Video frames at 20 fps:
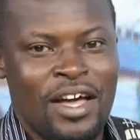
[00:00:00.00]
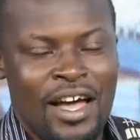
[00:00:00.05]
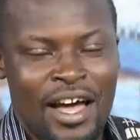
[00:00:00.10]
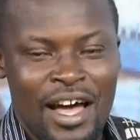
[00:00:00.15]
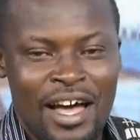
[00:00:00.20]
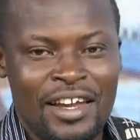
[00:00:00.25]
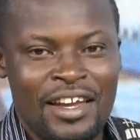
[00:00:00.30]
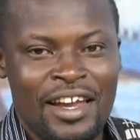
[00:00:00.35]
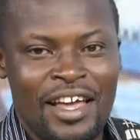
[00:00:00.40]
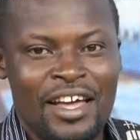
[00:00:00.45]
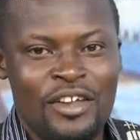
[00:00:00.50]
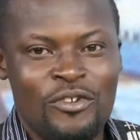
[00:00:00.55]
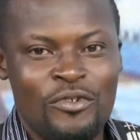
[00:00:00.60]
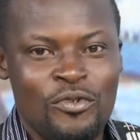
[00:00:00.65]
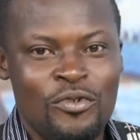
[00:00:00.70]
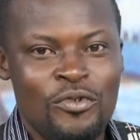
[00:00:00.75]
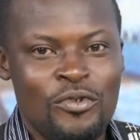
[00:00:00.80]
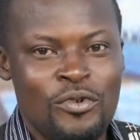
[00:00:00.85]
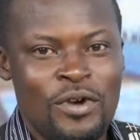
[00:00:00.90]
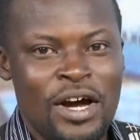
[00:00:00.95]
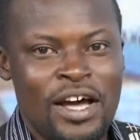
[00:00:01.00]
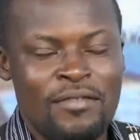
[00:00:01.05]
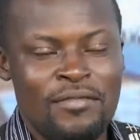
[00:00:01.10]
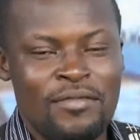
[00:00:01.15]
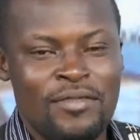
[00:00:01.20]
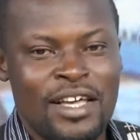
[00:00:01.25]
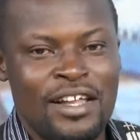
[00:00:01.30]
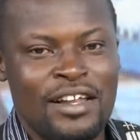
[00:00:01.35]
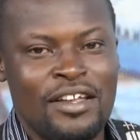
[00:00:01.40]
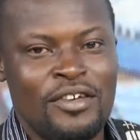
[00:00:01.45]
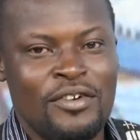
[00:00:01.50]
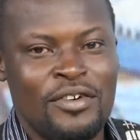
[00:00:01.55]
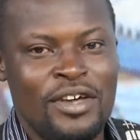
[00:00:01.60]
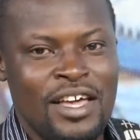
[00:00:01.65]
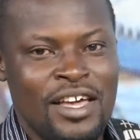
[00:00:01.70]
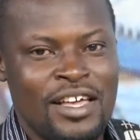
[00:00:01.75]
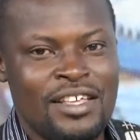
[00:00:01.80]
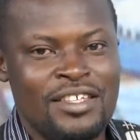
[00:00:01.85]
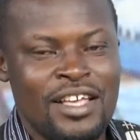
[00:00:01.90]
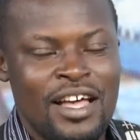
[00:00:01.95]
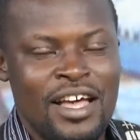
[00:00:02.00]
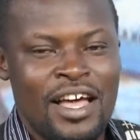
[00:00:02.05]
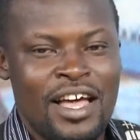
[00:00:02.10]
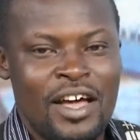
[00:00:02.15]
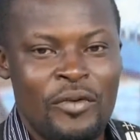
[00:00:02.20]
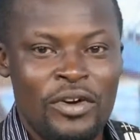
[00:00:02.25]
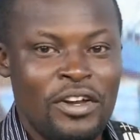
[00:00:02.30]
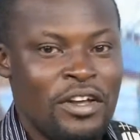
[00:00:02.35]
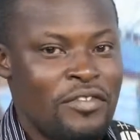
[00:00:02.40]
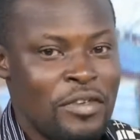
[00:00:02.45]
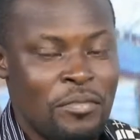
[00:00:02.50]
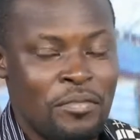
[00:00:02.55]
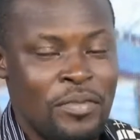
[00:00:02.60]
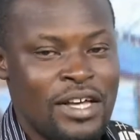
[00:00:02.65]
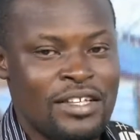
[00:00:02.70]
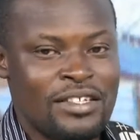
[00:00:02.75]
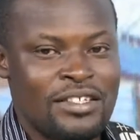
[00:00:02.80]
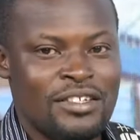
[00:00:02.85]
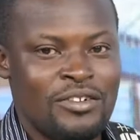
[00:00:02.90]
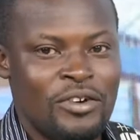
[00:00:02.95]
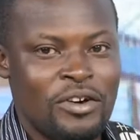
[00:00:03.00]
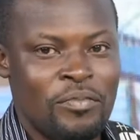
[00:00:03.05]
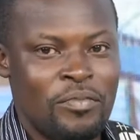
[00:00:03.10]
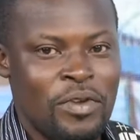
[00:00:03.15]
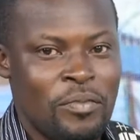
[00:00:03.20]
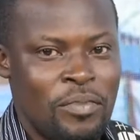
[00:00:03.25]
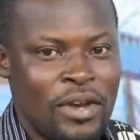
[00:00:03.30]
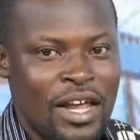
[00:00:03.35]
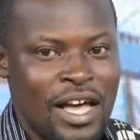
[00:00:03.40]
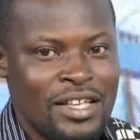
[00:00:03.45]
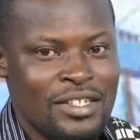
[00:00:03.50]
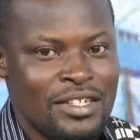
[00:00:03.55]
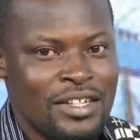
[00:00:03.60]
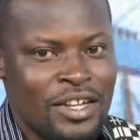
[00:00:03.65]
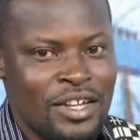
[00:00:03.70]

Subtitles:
And Nuhu, I tell you, is one of the best rugby players in the